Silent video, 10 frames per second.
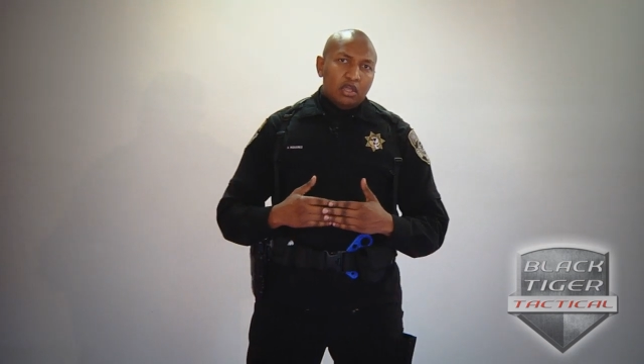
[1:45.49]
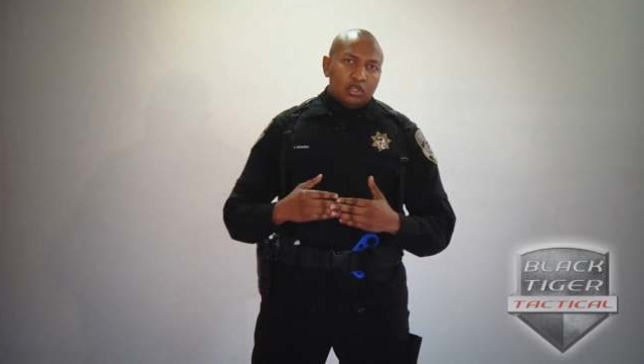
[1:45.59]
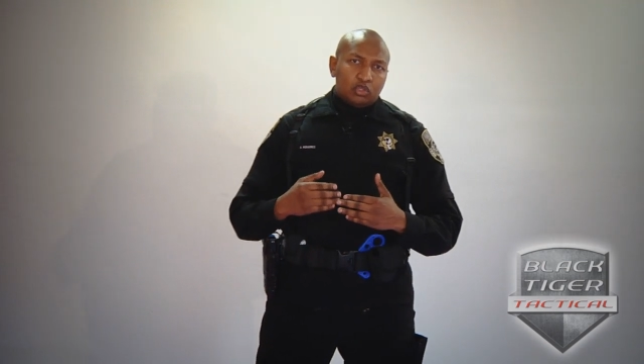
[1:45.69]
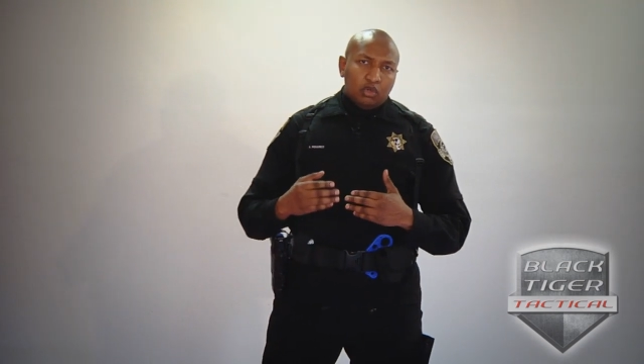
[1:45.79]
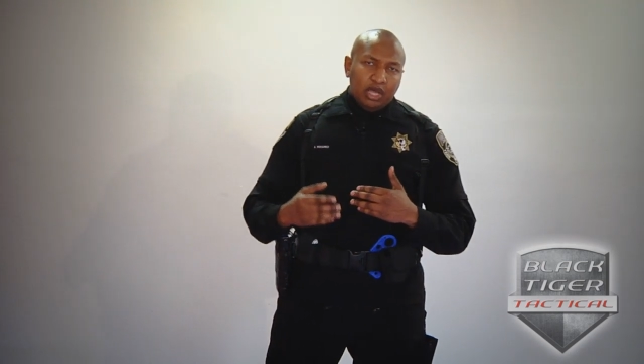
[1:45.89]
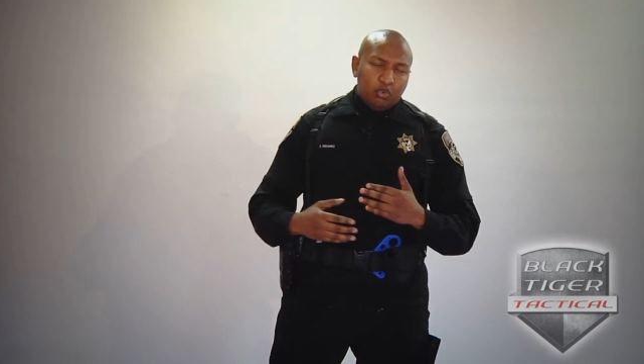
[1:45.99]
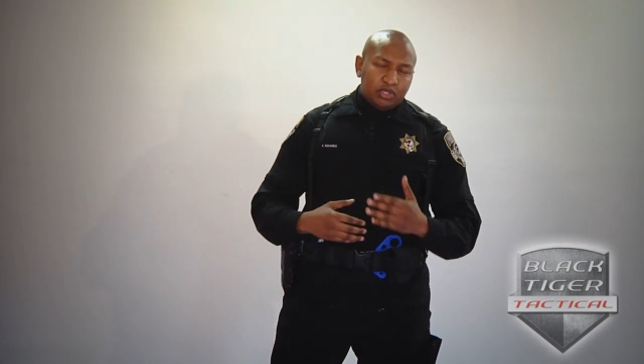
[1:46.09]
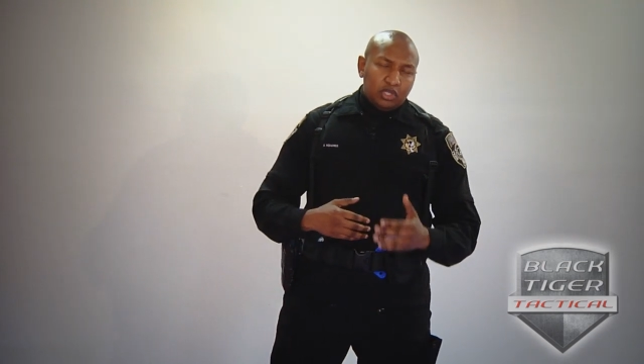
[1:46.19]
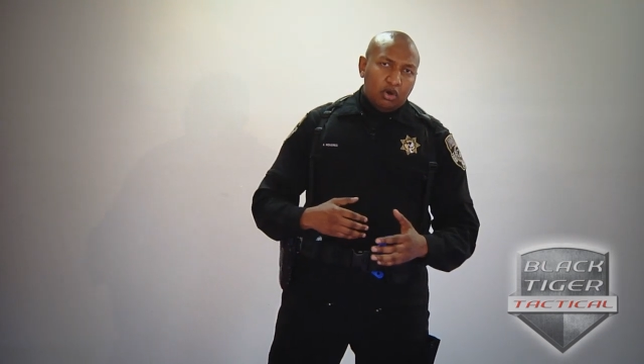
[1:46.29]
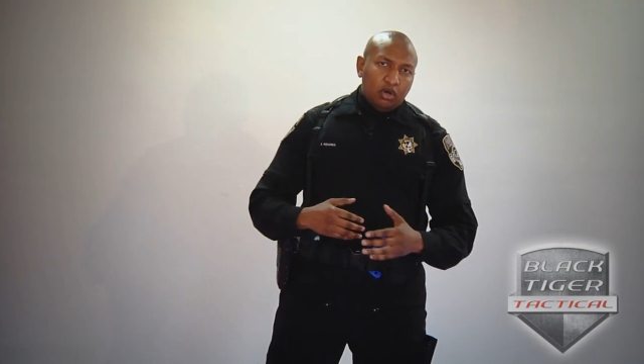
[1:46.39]
So like we
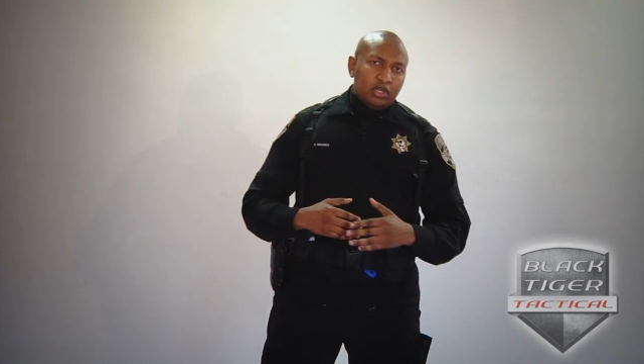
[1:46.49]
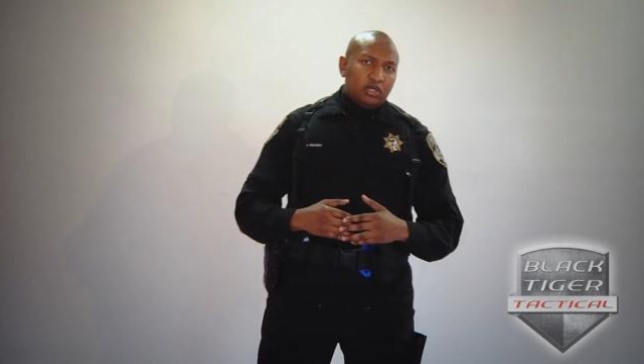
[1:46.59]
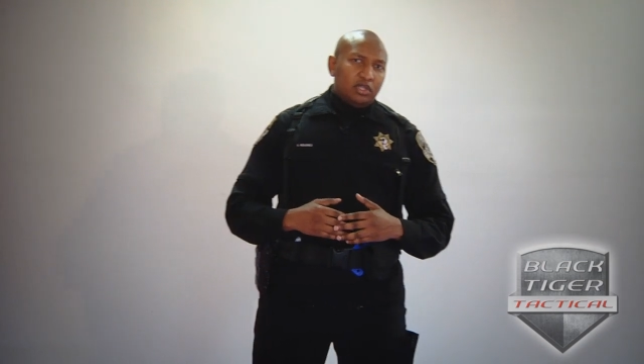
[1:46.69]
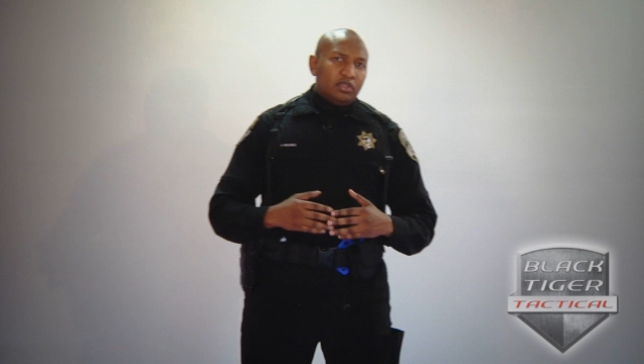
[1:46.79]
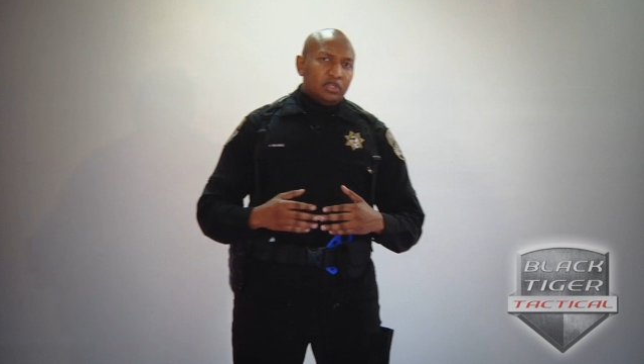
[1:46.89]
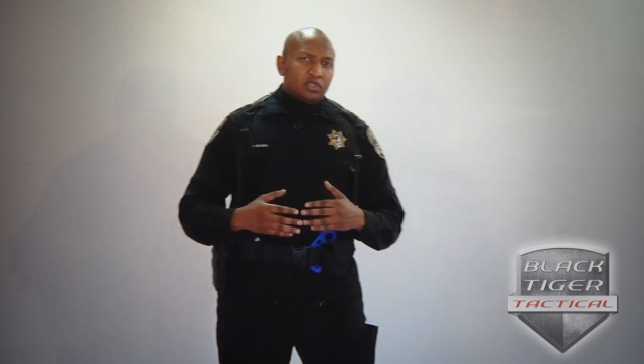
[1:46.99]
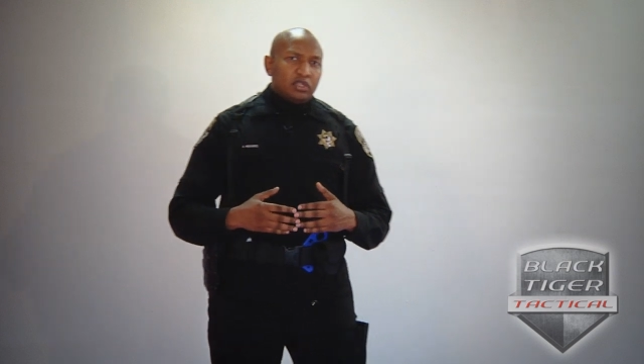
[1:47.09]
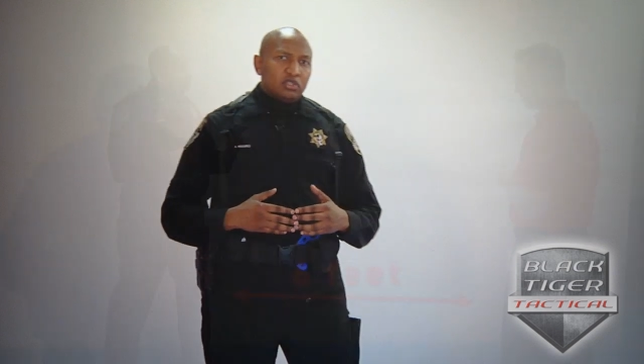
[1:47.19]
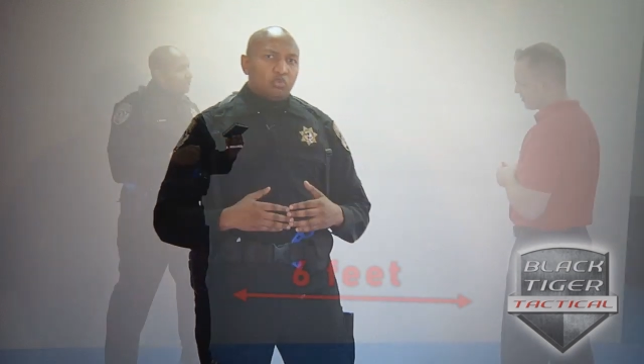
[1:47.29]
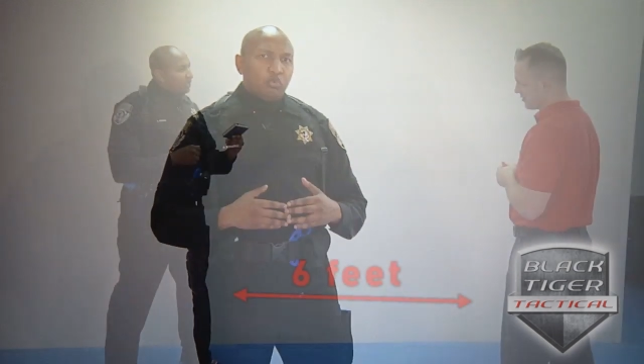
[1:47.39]
said earlier, the distance